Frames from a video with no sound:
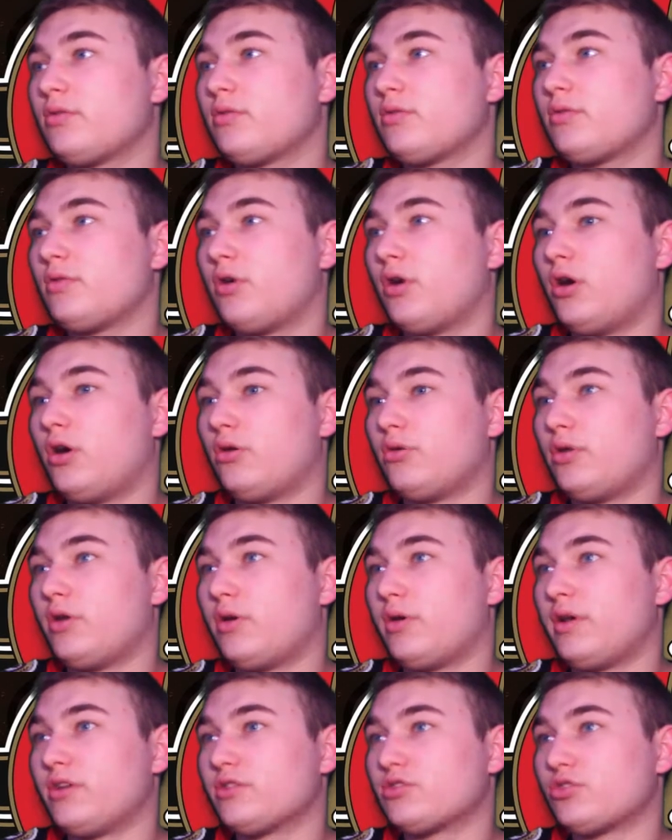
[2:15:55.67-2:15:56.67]
Oh, no.
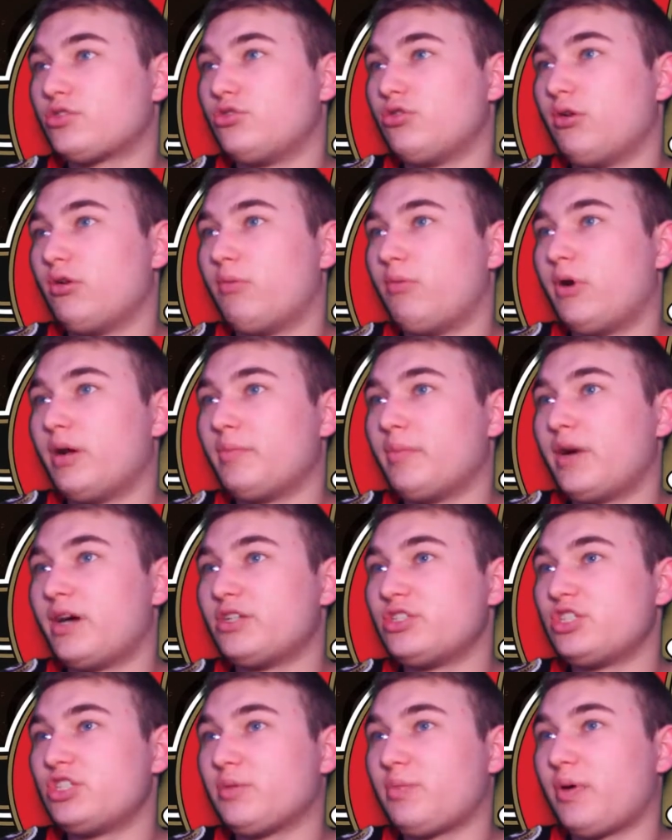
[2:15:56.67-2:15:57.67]
Here's a 2-on-1.
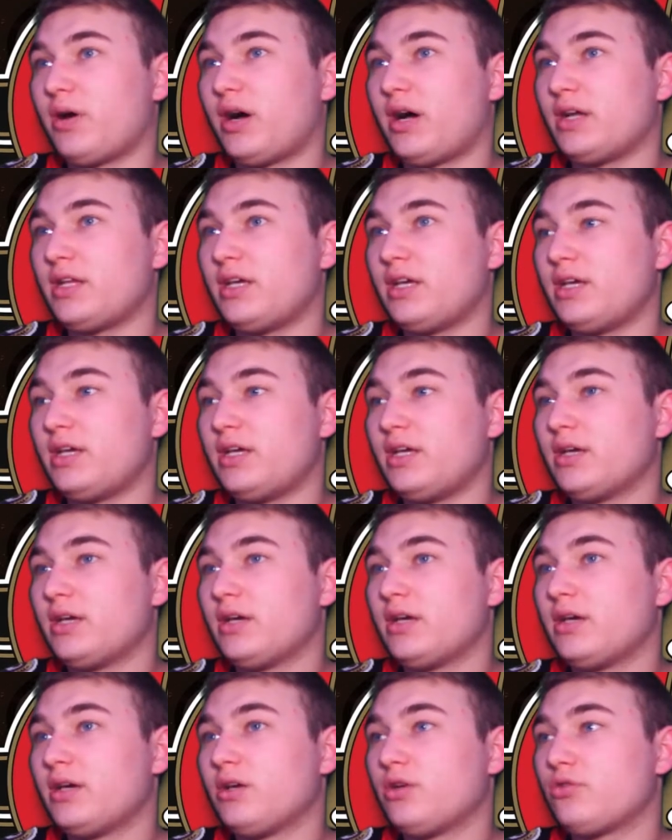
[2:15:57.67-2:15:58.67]
Mangiapane.
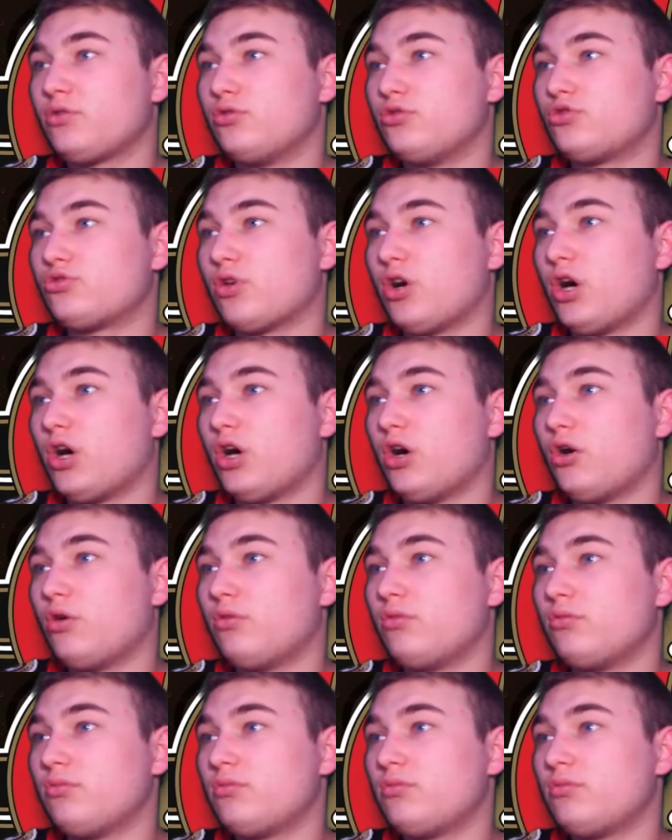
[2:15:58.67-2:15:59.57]
Goudreau.